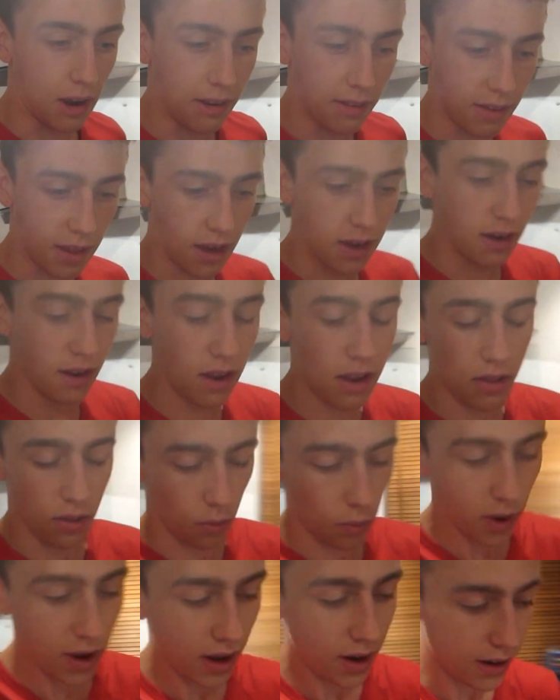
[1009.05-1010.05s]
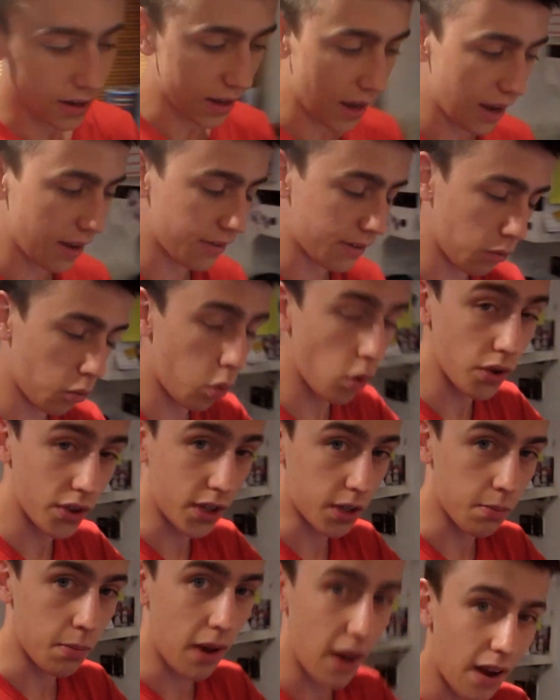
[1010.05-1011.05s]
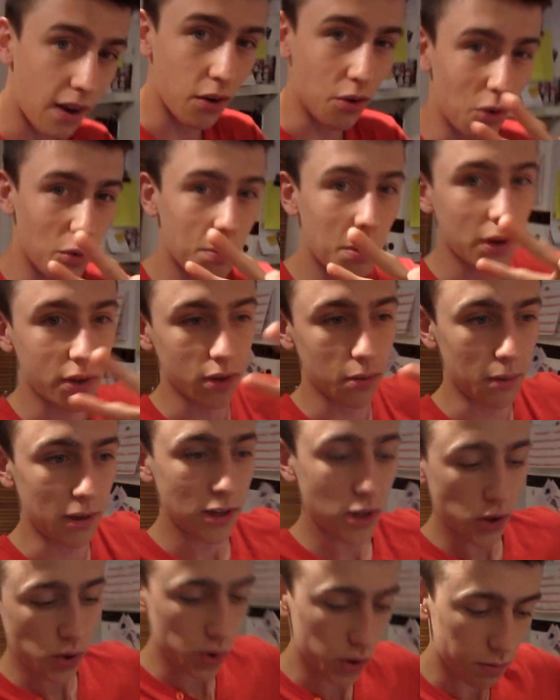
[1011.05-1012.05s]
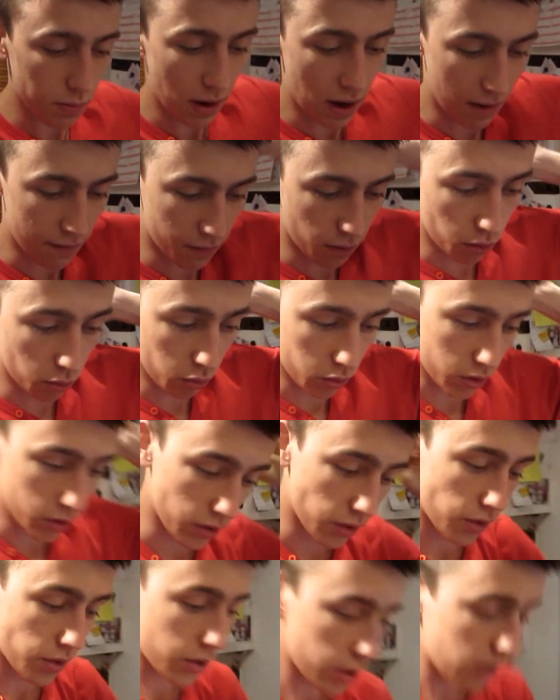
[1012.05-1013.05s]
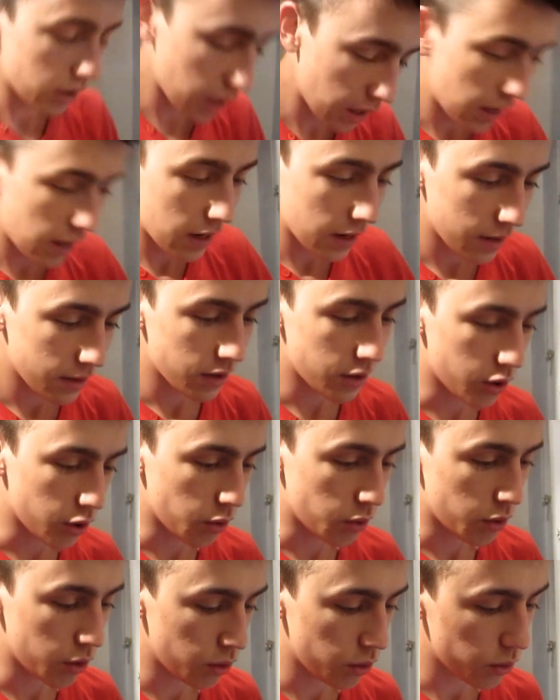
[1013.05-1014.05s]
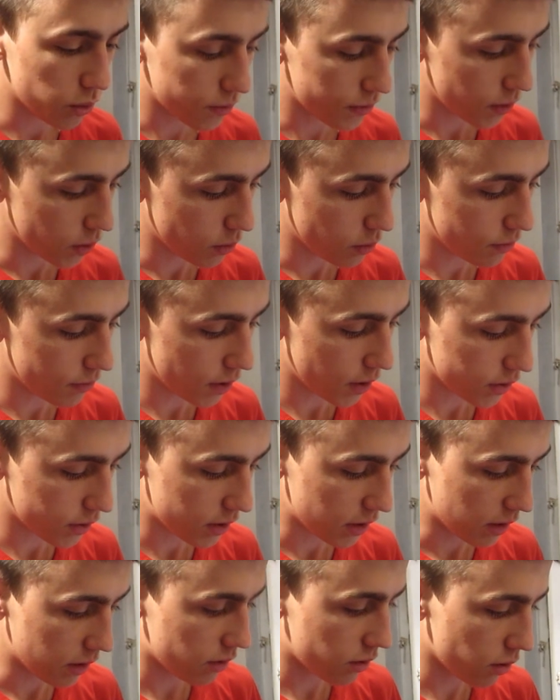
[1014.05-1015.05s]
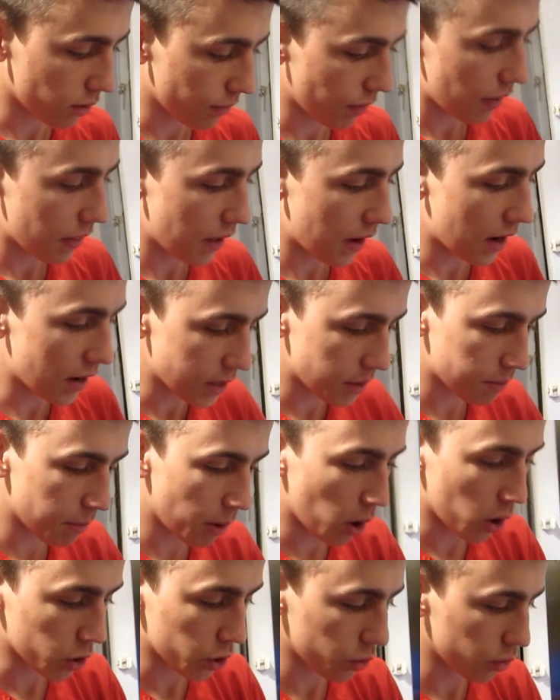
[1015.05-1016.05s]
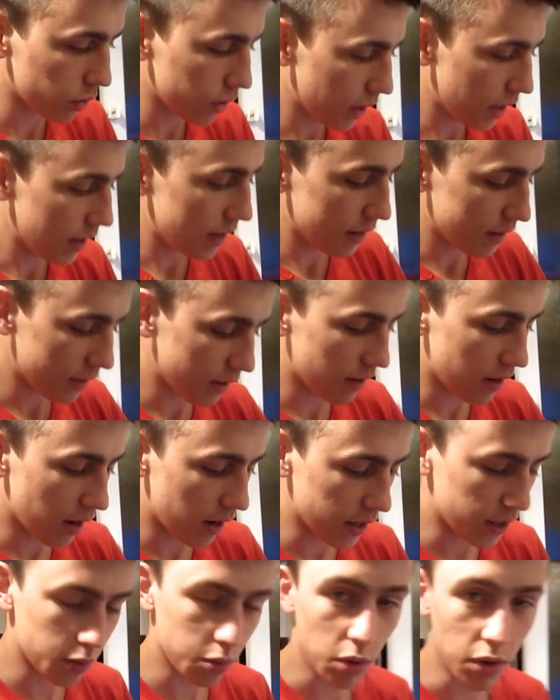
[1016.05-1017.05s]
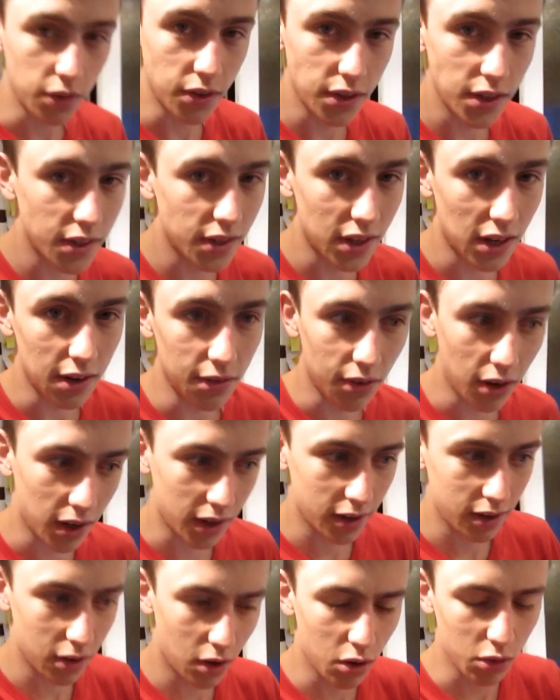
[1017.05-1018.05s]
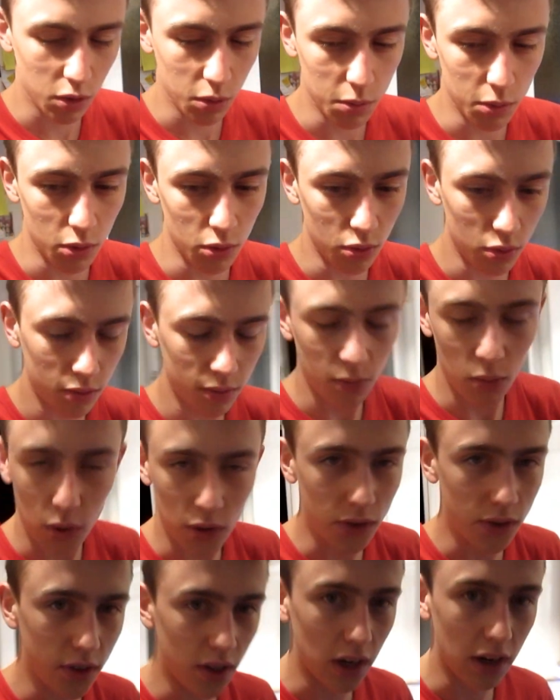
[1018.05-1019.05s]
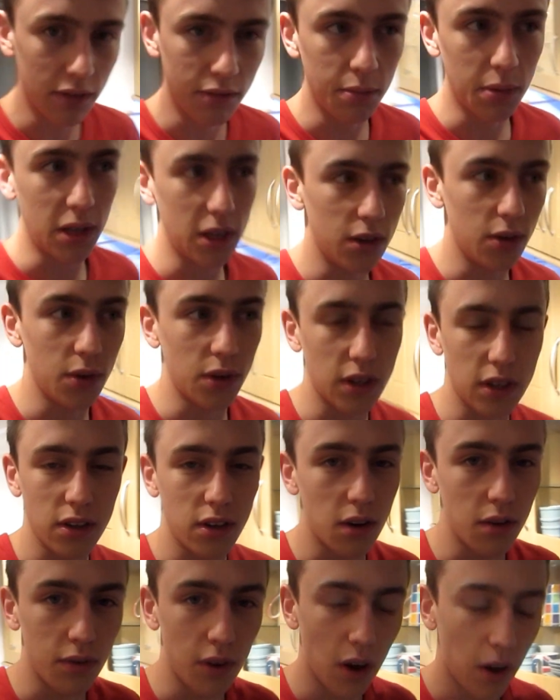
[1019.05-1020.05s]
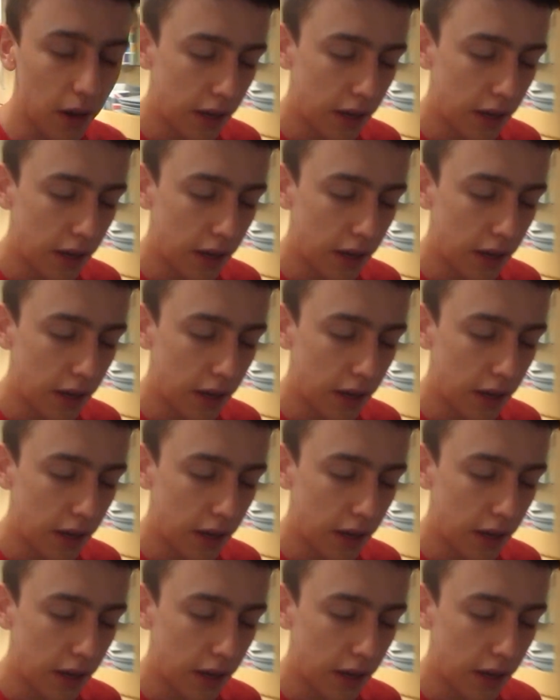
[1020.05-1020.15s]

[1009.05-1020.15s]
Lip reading: And then either way, I get one spare or possibly two spare folders to use for university and stuff, and the nice posh, nice ones instead of like horrible ones that I've been using so far.